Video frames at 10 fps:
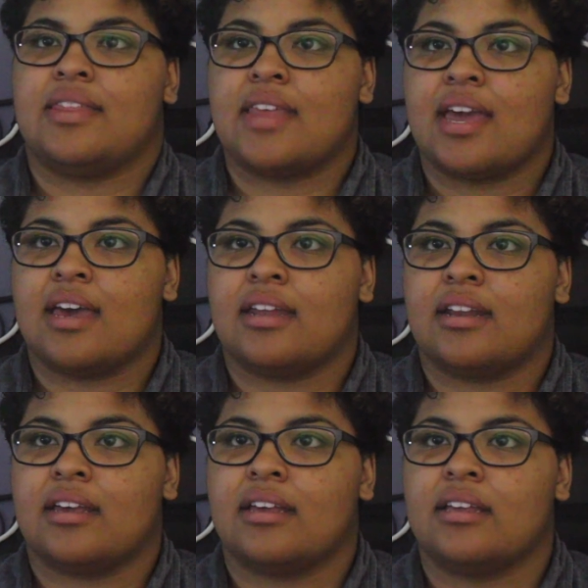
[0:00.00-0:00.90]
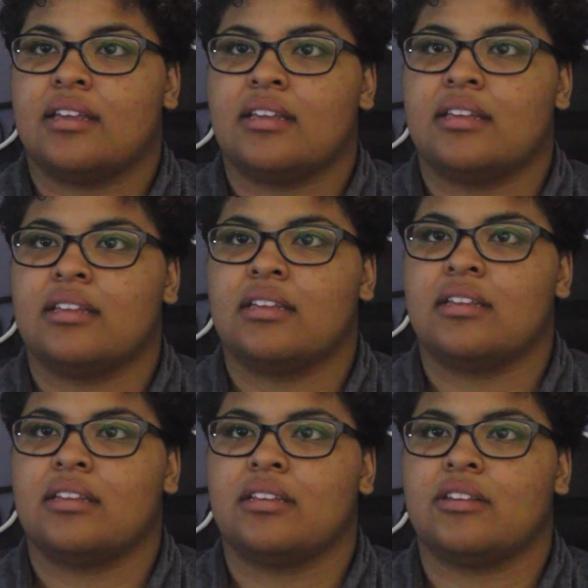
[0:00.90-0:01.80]
then,
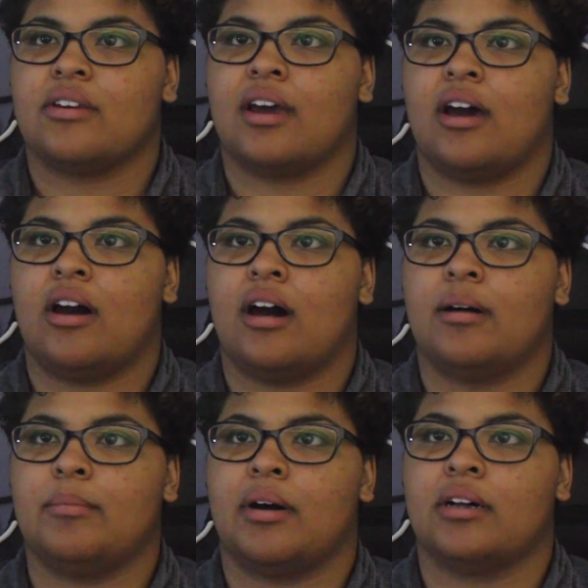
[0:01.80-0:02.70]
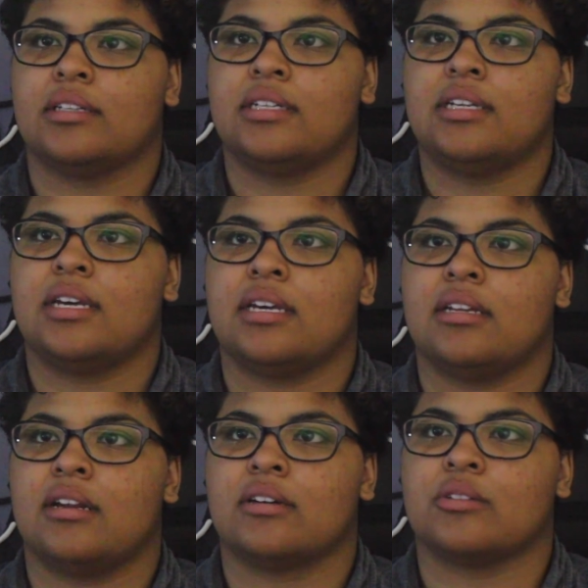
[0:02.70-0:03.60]
yeah, Aunt Polly
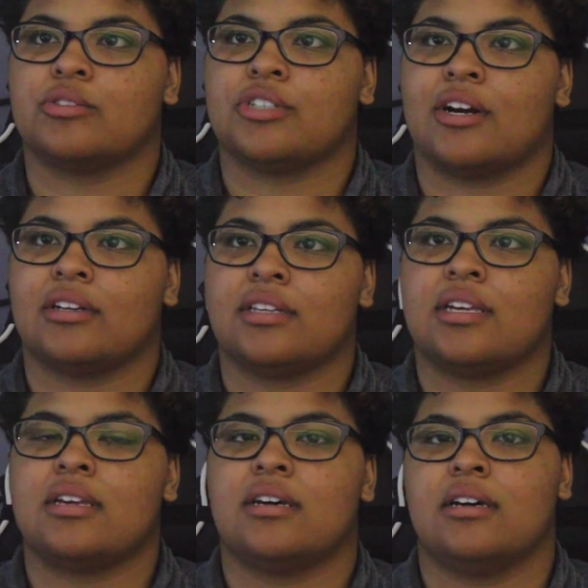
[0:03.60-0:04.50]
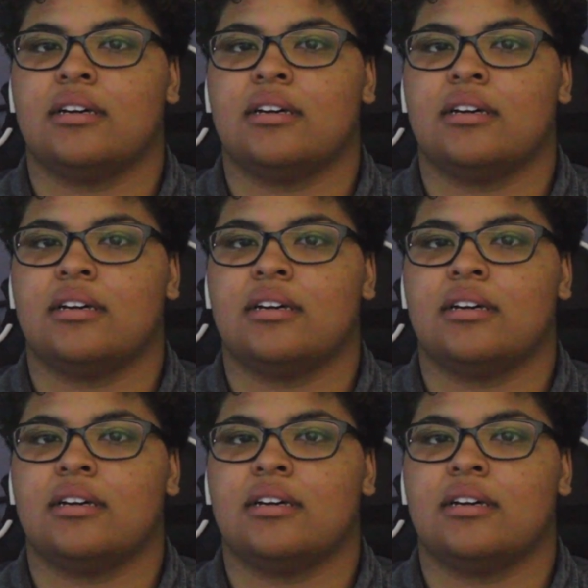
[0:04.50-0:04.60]
and Uncle Charlie.